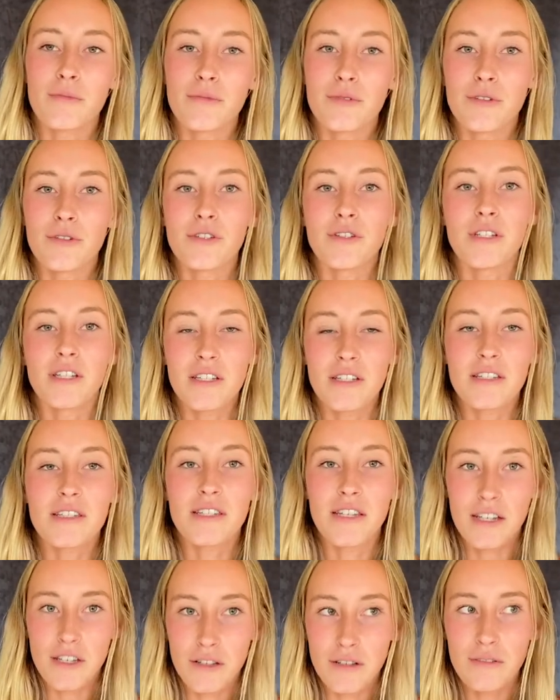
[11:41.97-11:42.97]
you need to
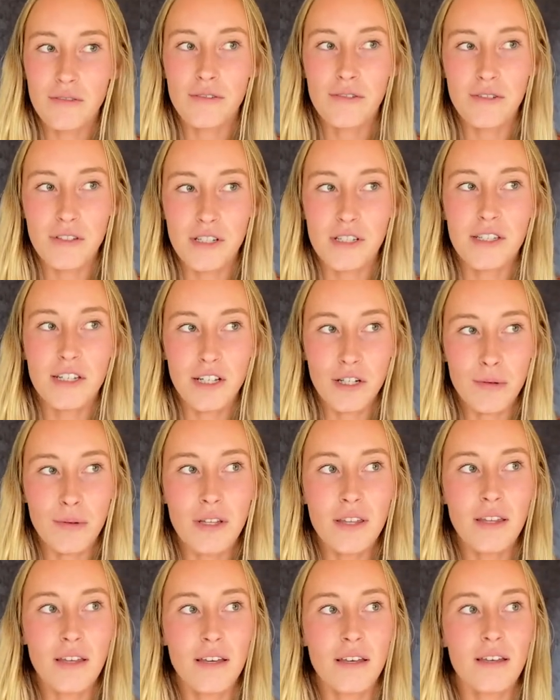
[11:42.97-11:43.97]
stick with
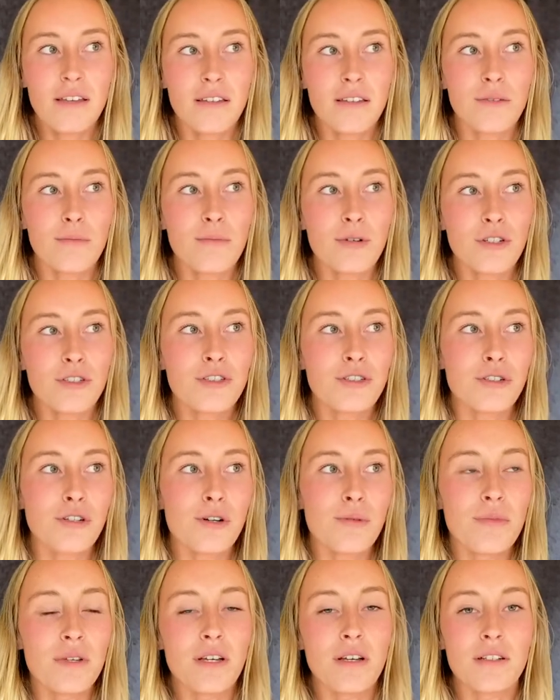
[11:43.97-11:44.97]
it and push through it,
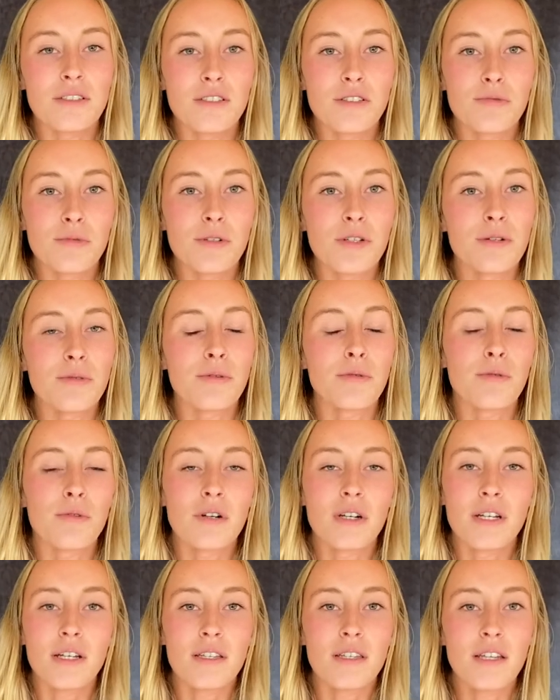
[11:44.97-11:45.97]
because it's really
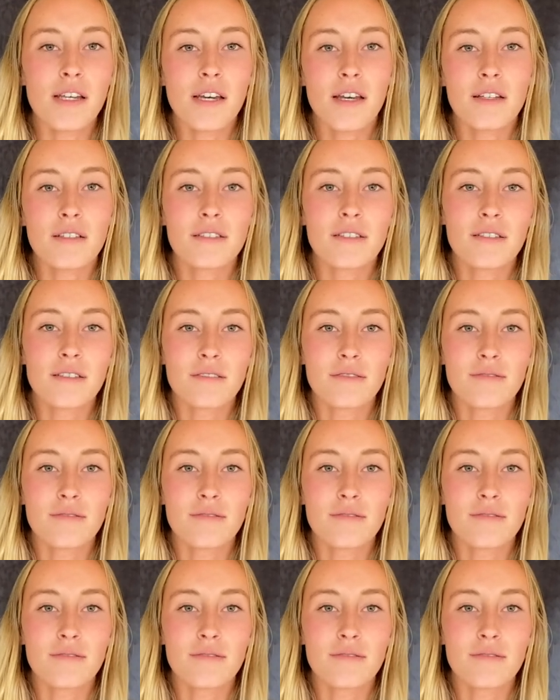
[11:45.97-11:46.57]
rewarding in the end.